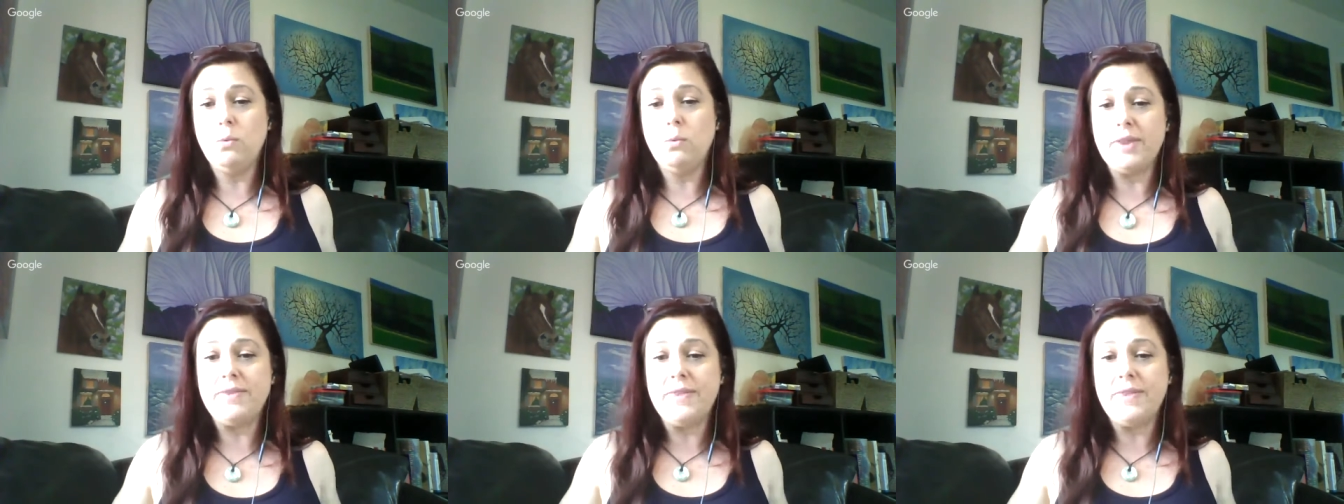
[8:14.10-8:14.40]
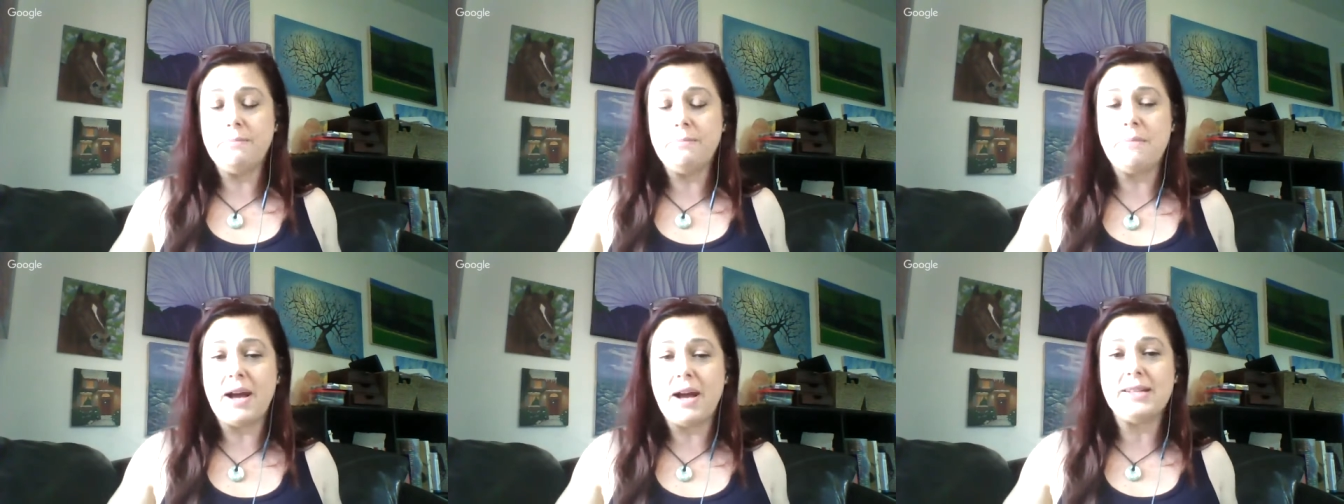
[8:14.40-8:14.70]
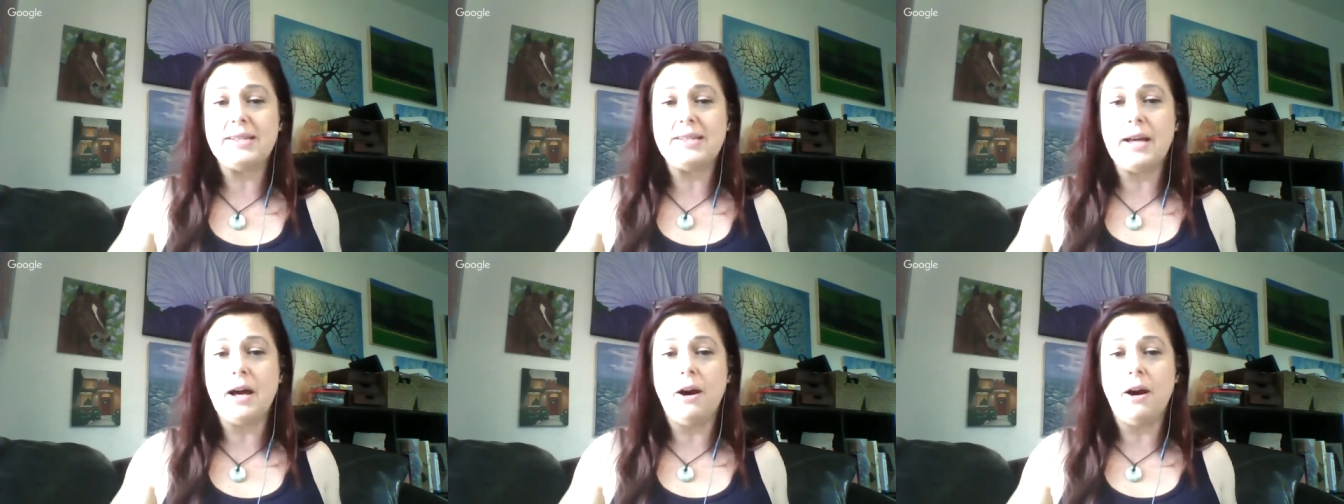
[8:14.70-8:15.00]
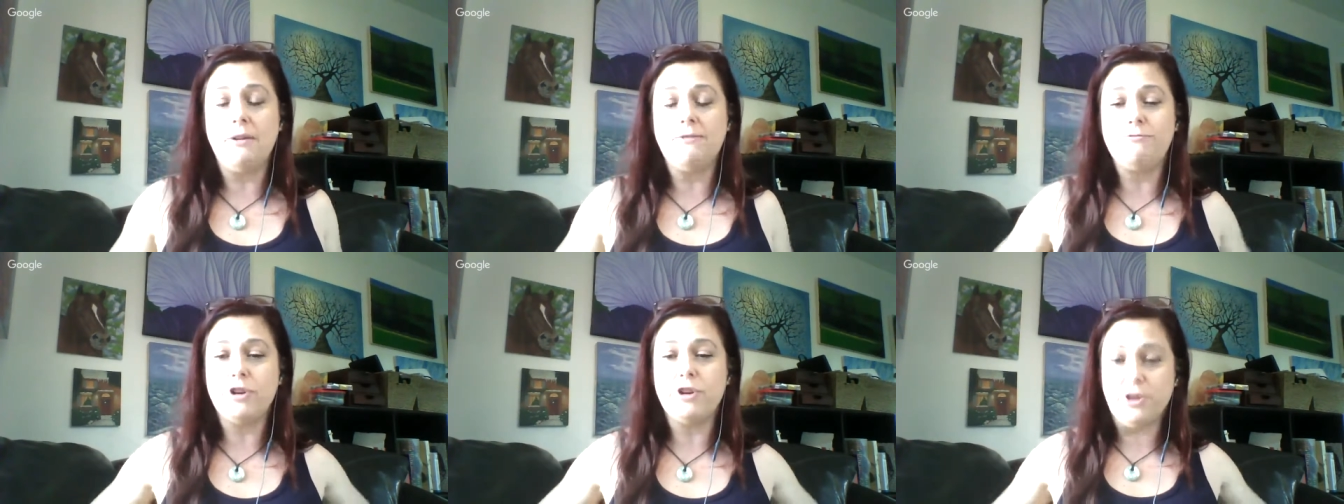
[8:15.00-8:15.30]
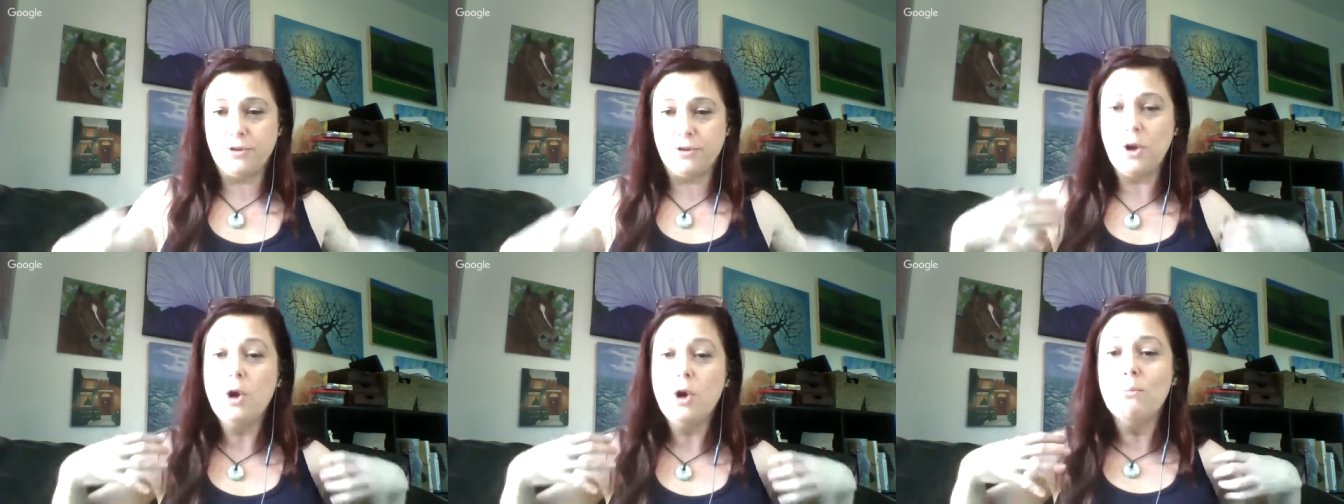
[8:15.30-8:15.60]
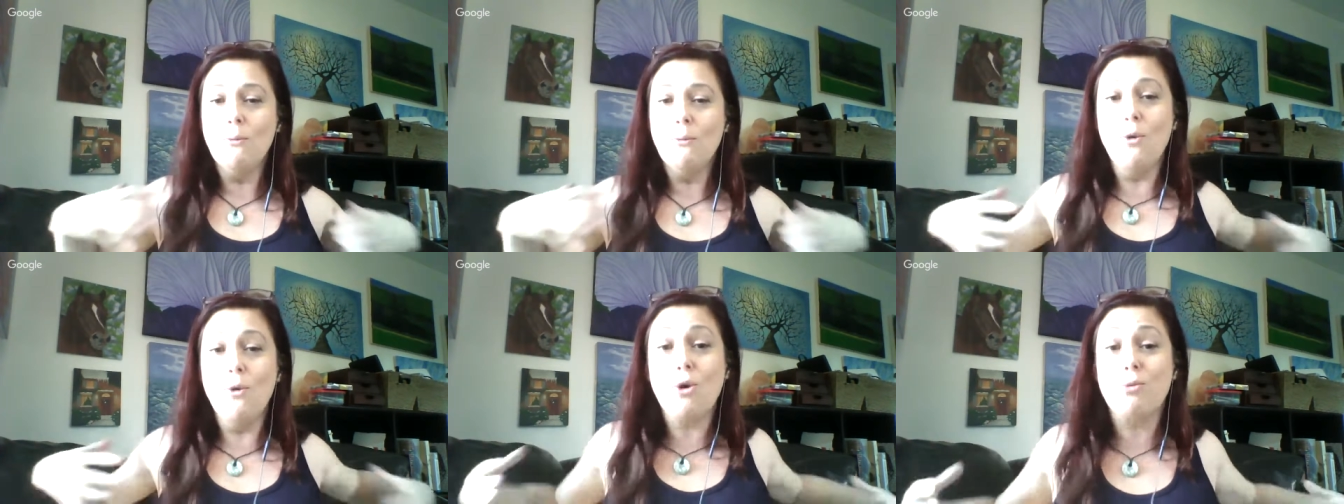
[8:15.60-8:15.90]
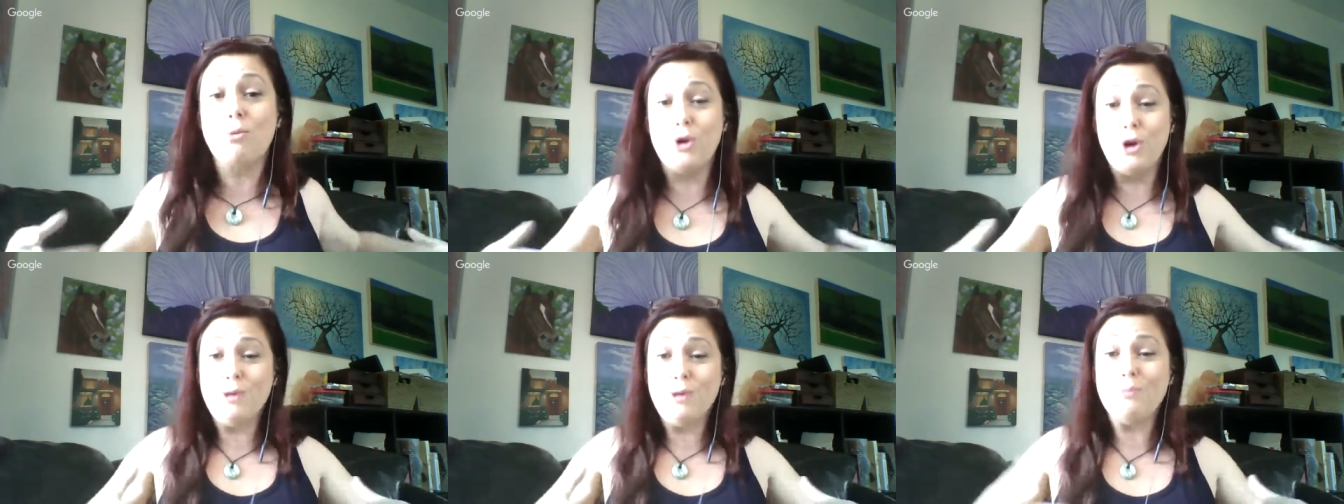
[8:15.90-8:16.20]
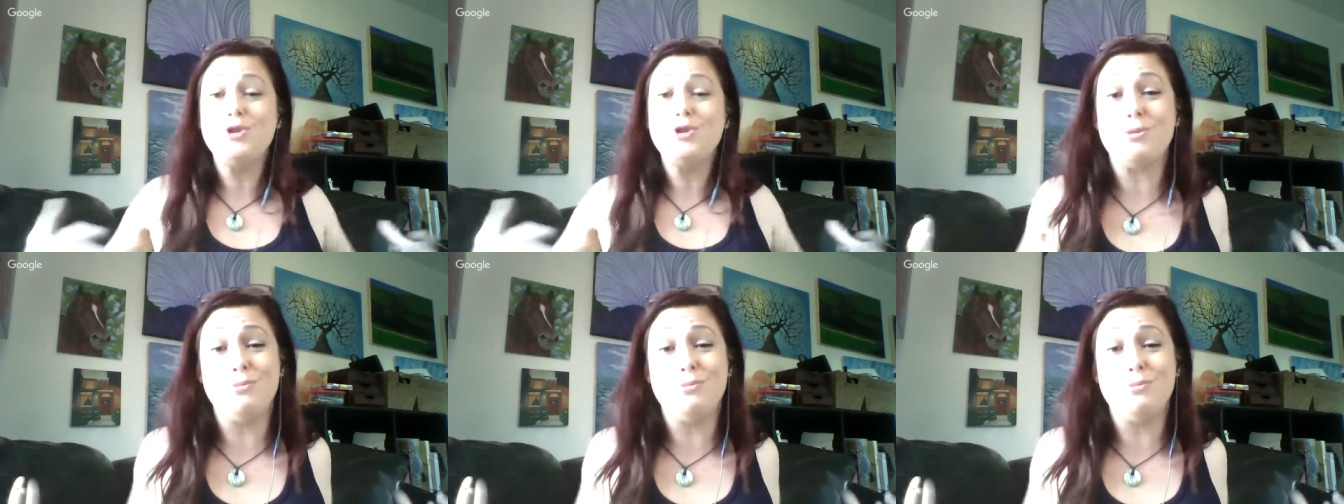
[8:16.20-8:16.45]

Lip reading: within myself, with more room